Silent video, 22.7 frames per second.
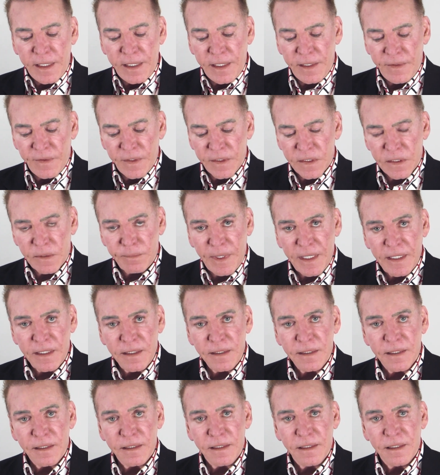In this
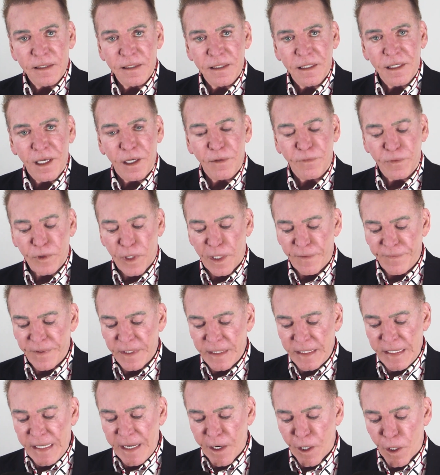space of love
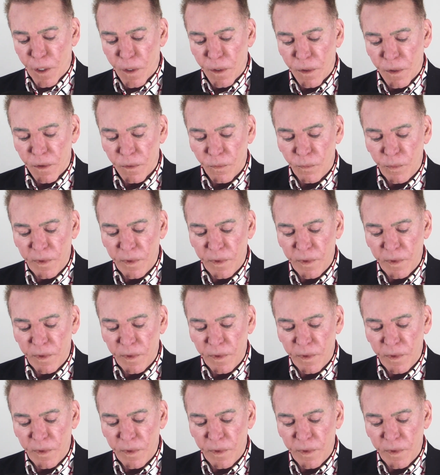and care,